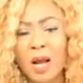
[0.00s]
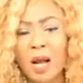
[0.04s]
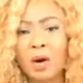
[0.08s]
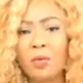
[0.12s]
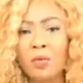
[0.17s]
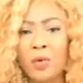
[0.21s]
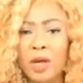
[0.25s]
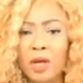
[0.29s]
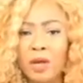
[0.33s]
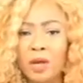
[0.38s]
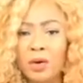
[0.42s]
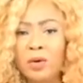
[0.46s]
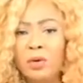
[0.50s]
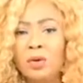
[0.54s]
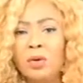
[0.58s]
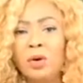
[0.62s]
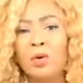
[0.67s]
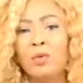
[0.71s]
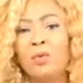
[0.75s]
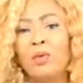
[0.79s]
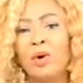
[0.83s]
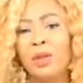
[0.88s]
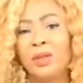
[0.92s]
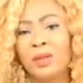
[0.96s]
and we don't
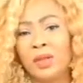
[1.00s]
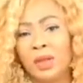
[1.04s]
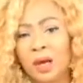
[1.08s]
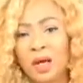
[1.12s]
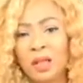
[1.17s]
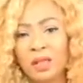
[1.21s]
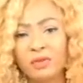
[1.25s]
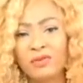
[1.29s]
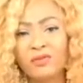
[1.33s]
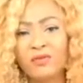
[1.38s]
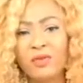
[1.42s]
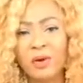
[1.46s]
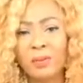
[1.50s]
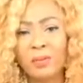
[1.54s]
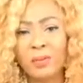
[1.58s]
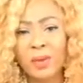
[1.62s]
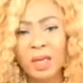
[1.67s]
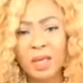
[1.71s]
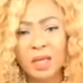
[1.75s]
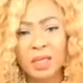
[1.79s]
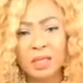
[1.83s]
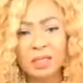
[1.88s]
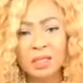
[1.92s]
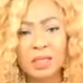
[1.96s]
know what the other form
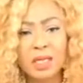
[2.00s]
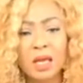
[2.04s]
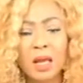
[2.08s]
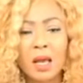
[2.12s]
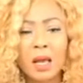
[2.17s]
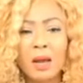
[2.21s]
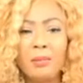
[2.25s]
is.